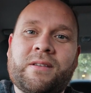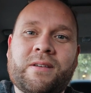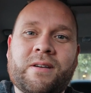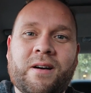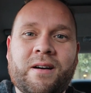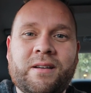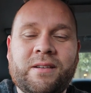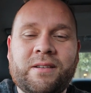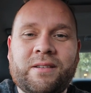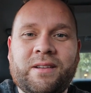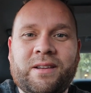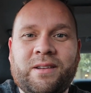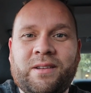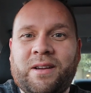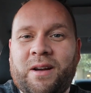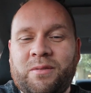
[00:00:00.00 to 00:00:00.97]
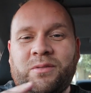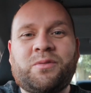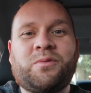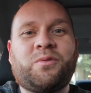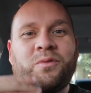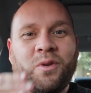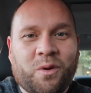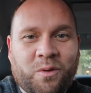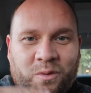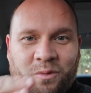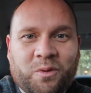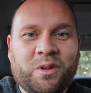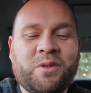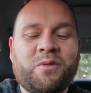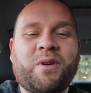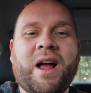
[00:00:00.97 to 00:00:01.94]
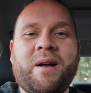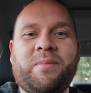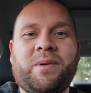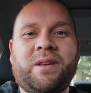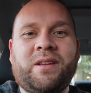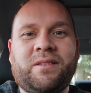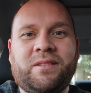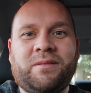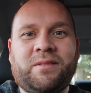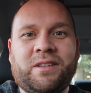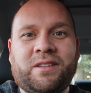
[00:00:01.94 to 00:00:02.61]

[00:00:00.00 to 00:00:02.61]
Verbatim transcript: gone uh, I was going really rapid and uh,